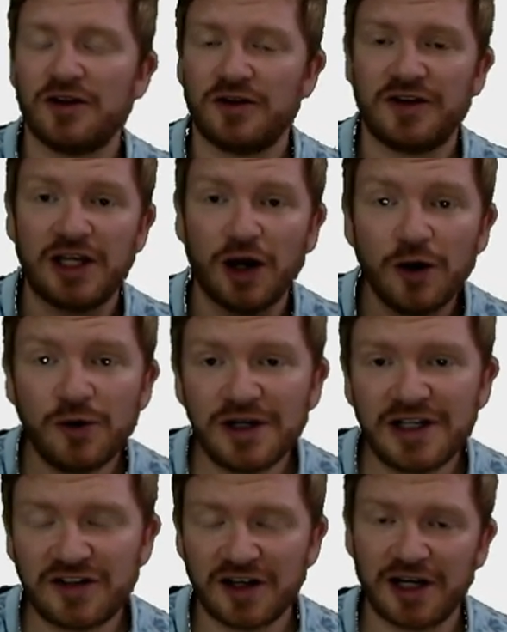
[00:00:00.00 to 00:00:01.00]
The
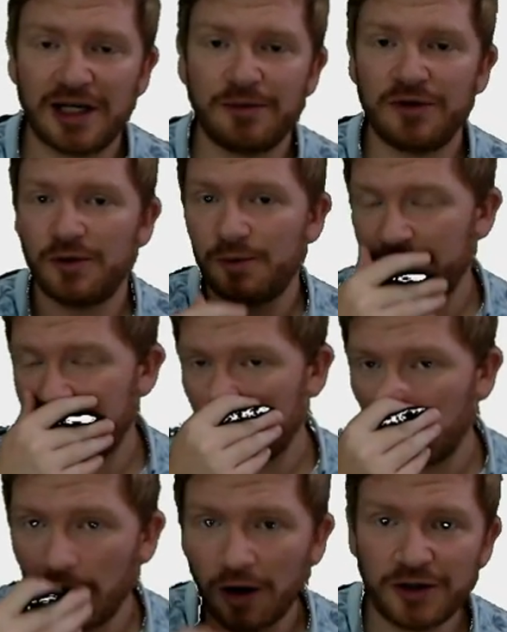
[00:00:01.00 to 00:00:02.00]
only time that we
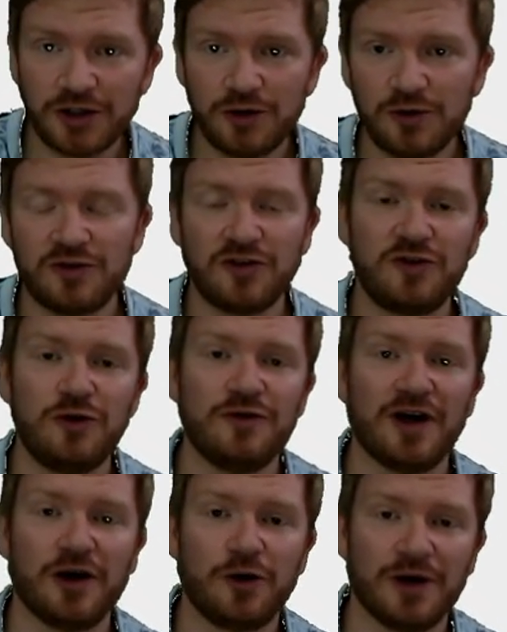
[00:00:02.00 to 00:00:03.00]
can't use the
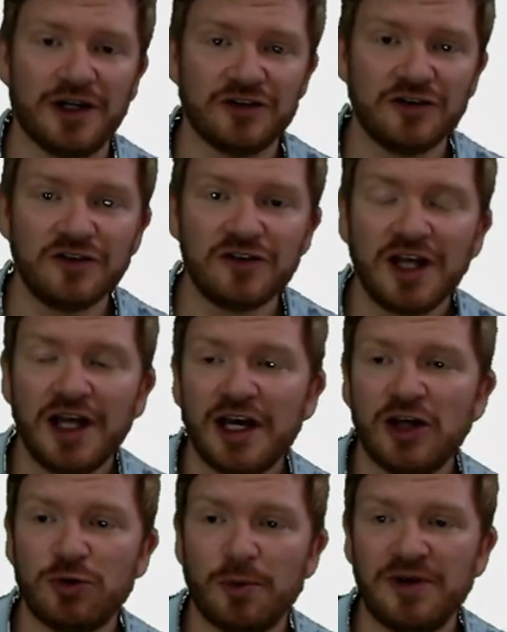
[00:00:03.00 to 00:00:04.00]
SUVAT equations
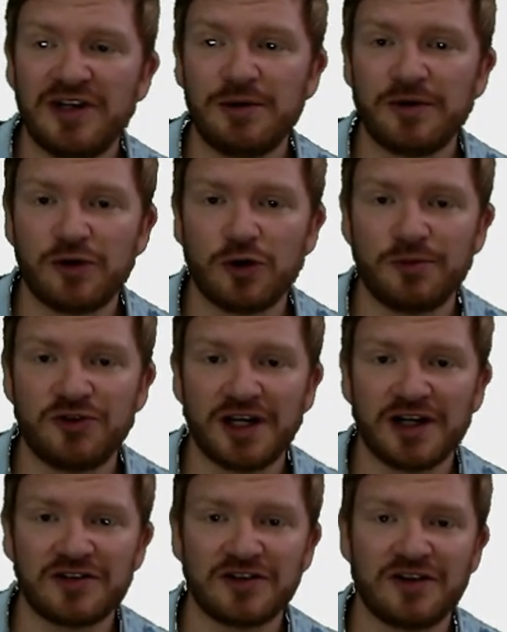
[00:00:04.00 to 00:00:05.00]
is when we're dealing with an
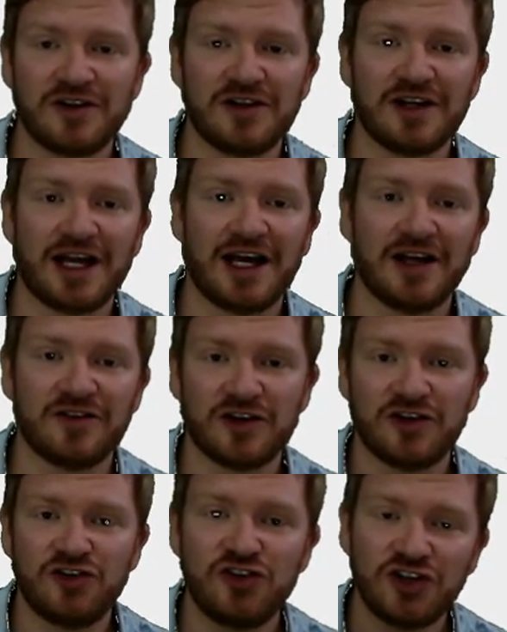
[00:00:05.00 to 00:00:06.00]
object that has
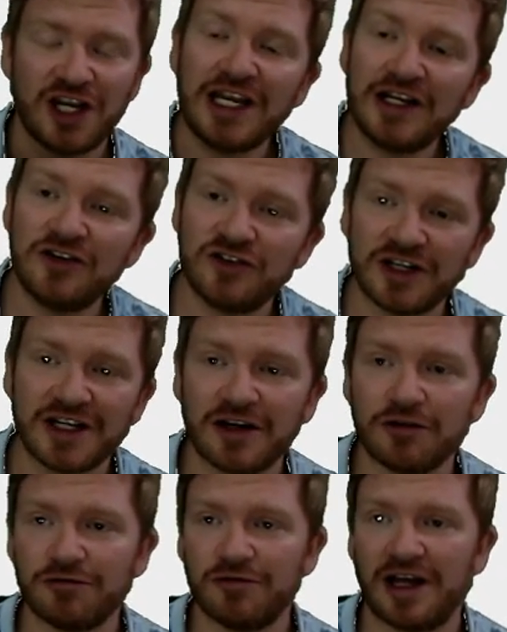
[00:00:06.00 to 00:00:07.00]
a
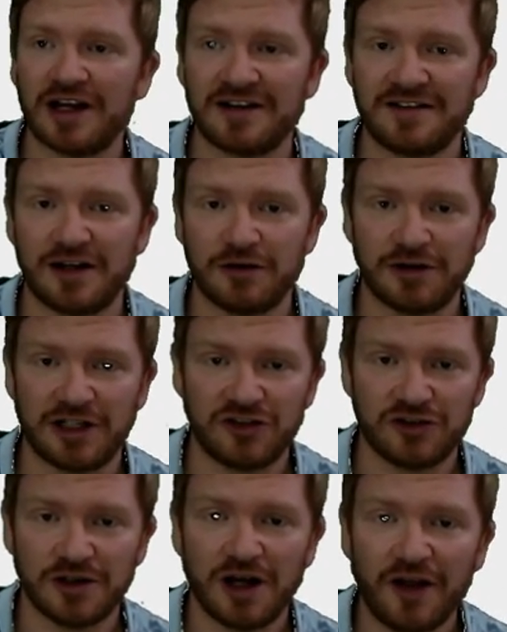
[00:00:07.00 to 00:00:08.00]
changing
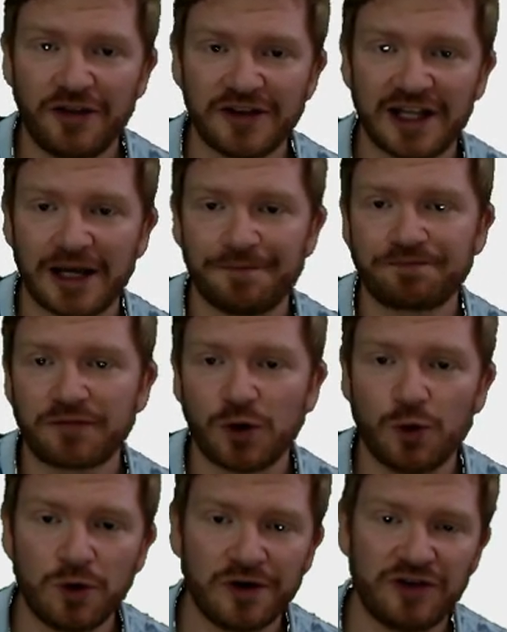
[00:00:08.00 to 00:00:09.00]
acceleration. Other than that,
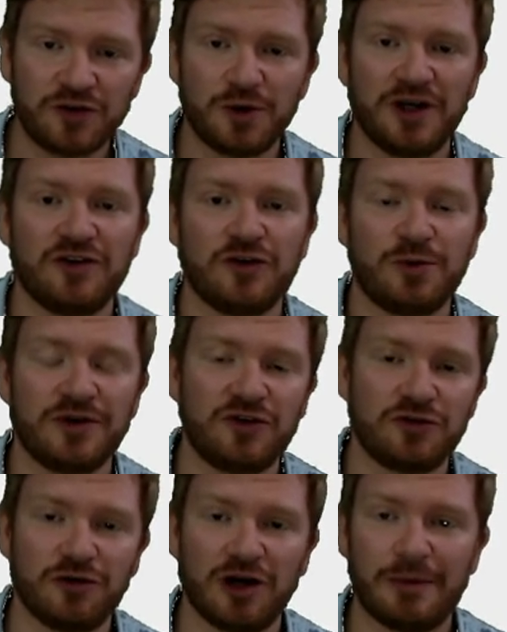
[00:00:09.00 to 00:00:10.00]
all of these equations will
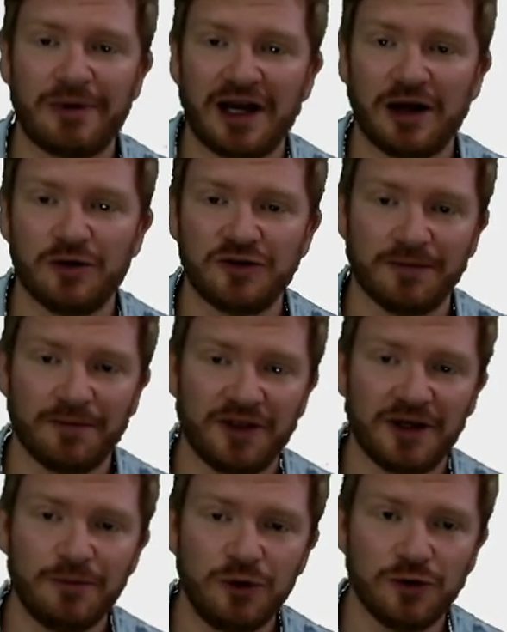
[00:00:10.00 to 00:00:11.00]
describe how
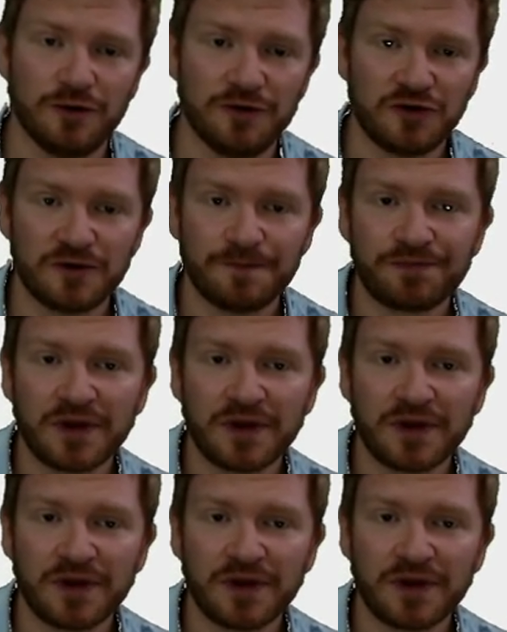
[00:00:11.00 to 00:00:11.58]
something moves.